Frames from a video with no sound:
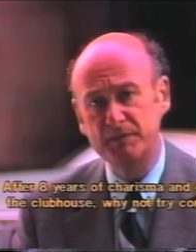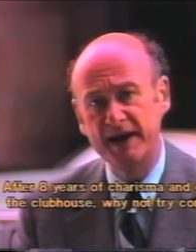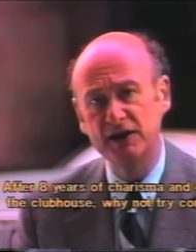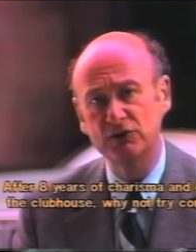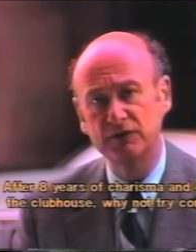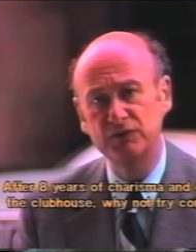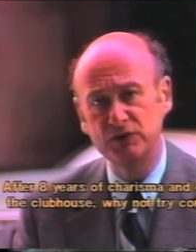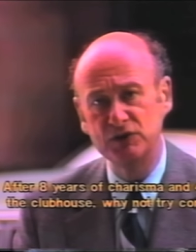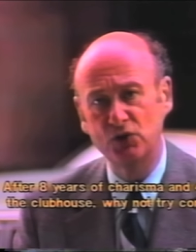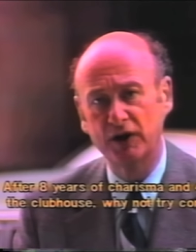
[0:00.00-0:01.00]
mayor of New
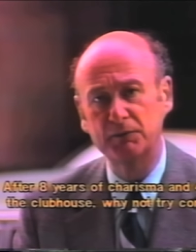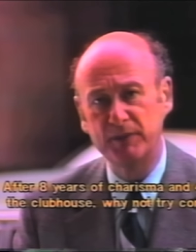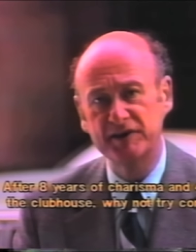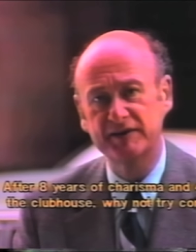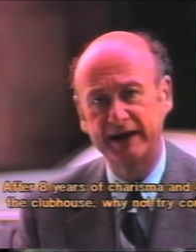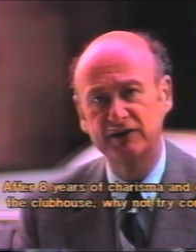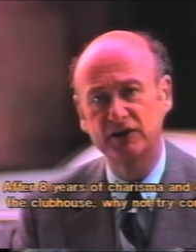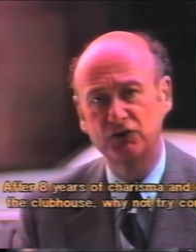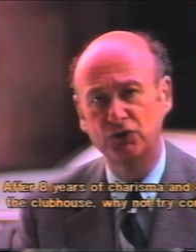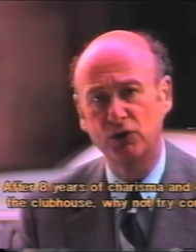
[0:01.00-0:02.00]
York must get
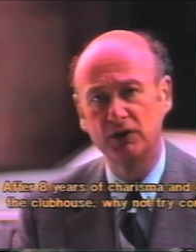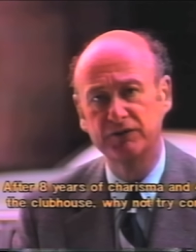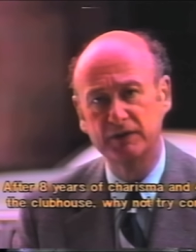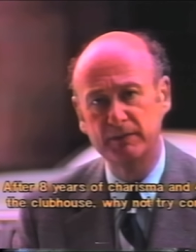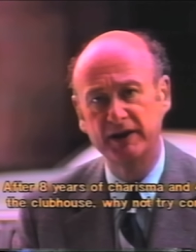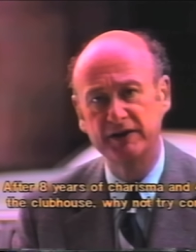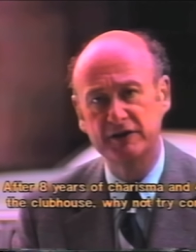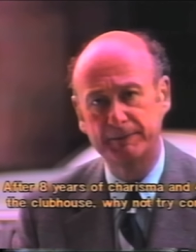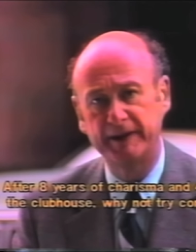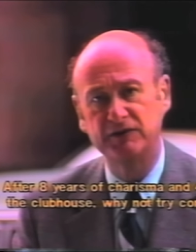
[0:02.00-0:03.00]
control of the money
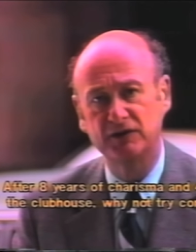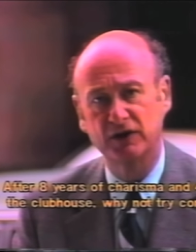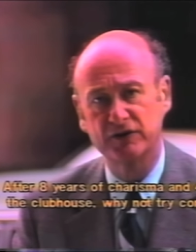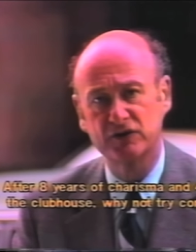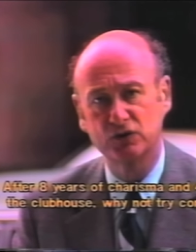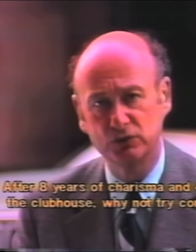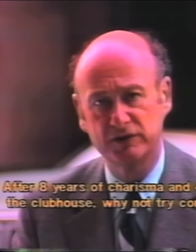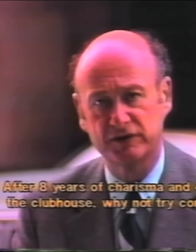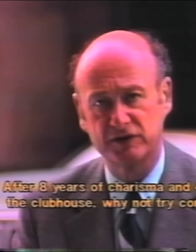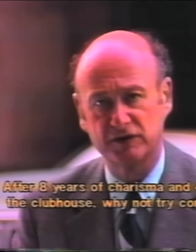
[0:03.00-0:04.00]
spent in our school
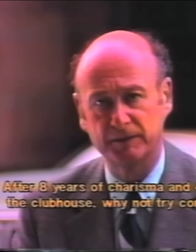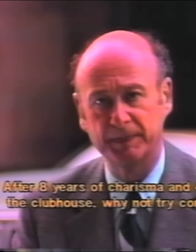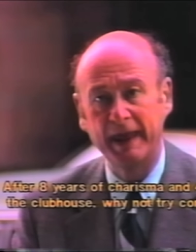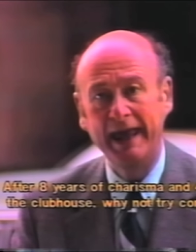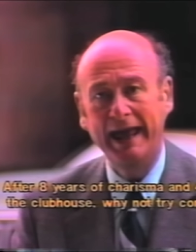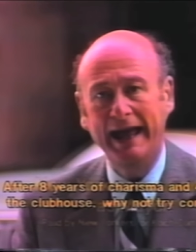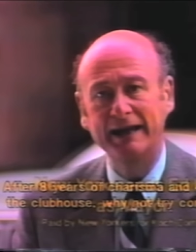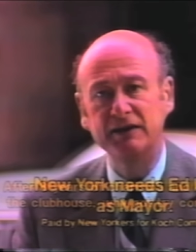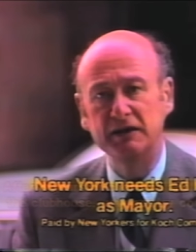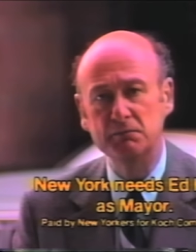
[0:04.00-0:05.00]
system.
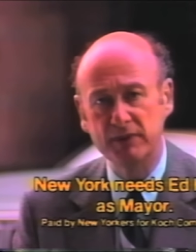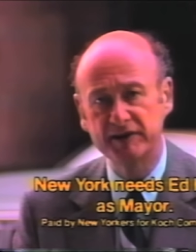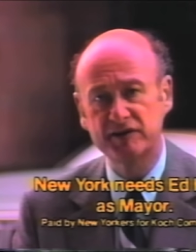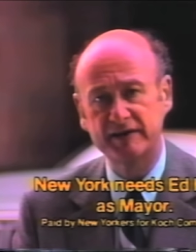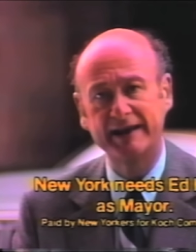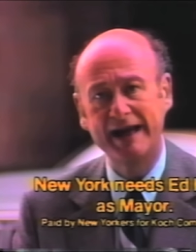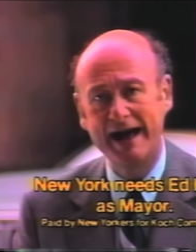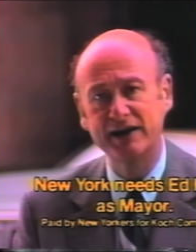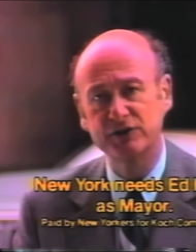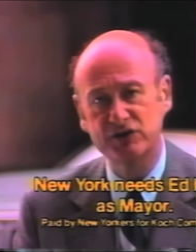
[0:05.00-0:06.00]
And he must set
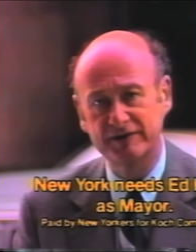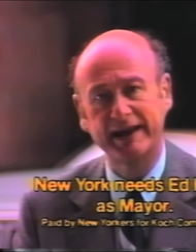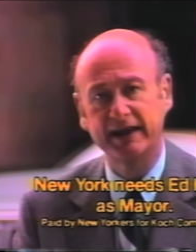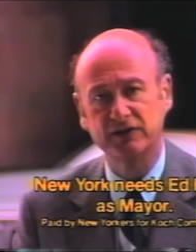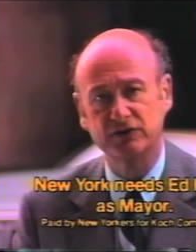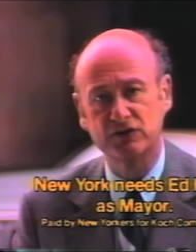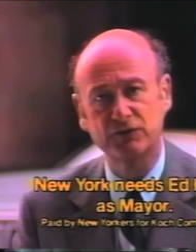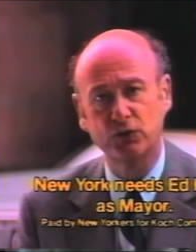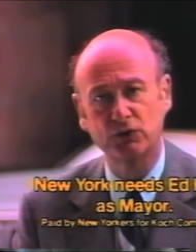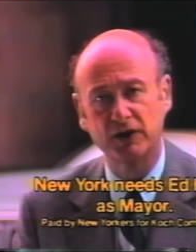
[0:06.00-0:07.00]
higher standards
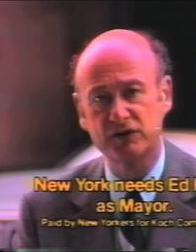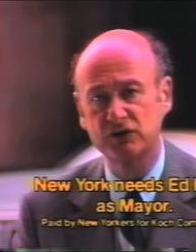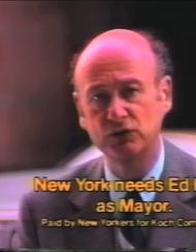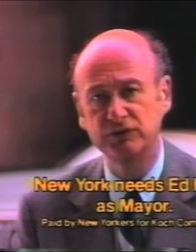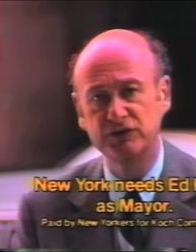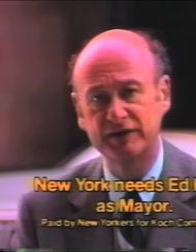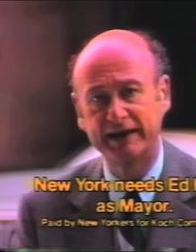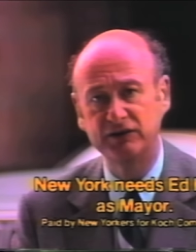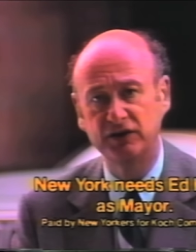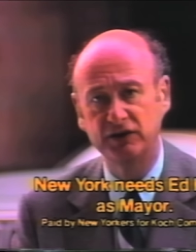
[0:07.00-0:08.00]
for our students
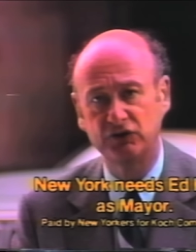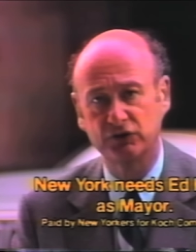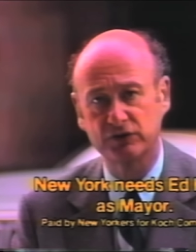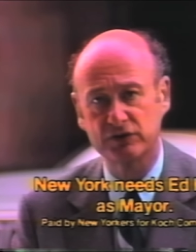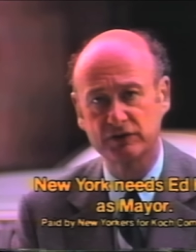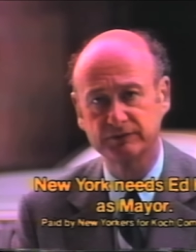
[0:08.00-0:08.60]
and teachers.